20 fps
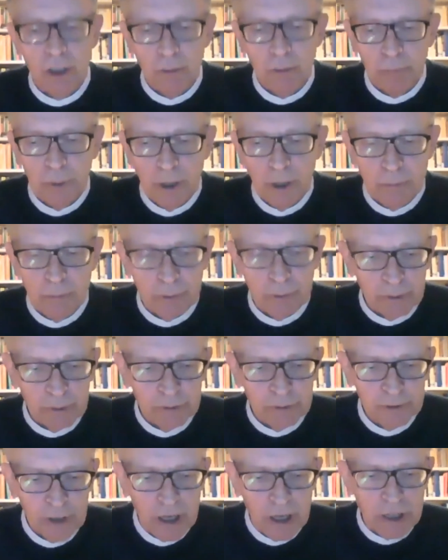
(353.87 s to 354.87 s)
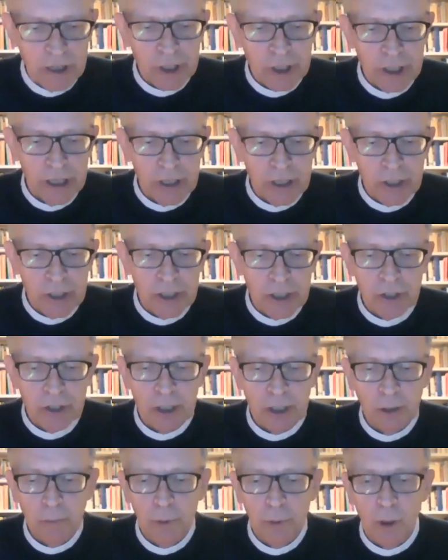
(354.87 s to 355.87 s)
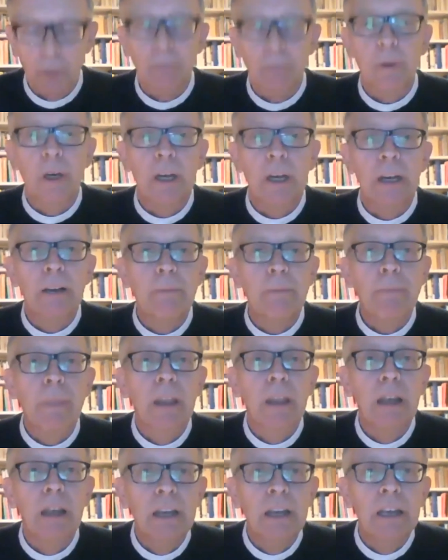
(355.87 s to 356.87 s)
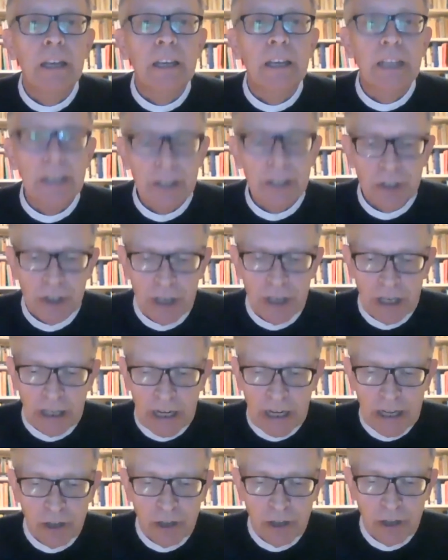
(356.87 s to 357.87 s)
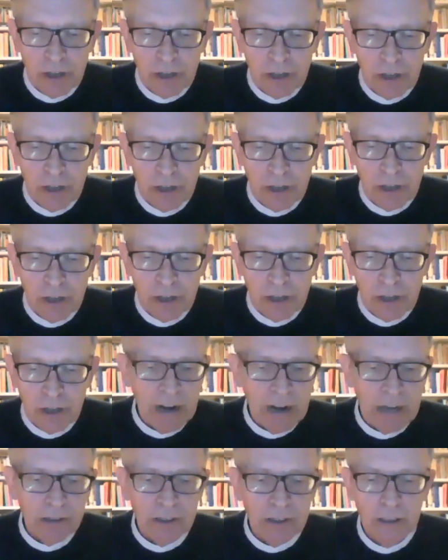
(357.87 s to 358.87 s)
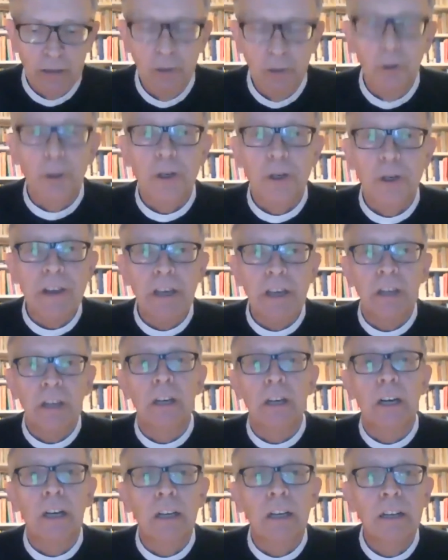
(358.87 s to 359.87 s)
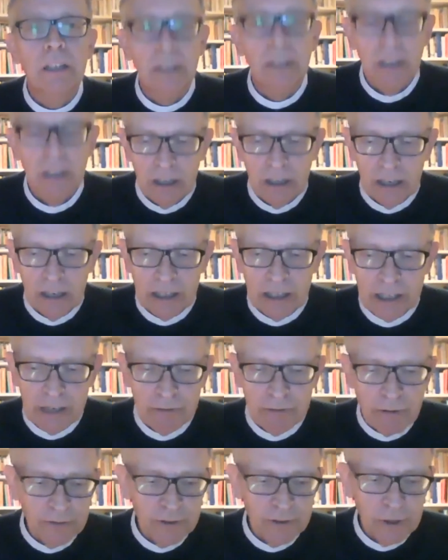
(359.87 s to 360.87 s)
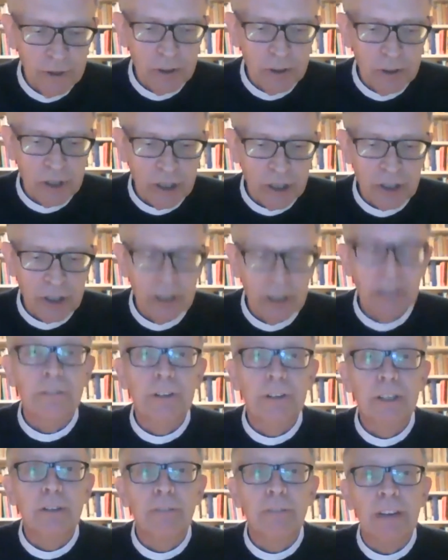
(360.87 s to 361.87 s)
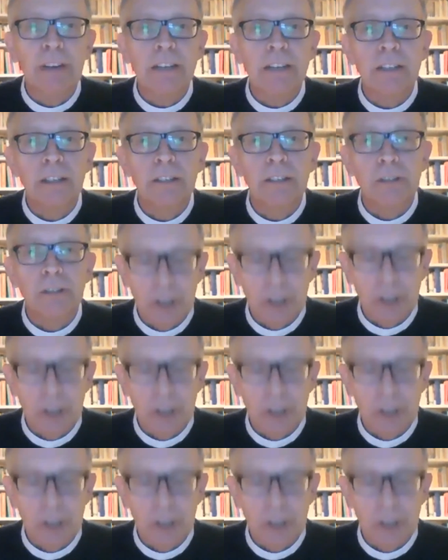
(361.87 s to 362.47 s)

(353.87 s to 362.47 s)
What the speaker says: that Pope Francis is so popular is that he drives around in an ordinary car and he refuses to live in the Vatican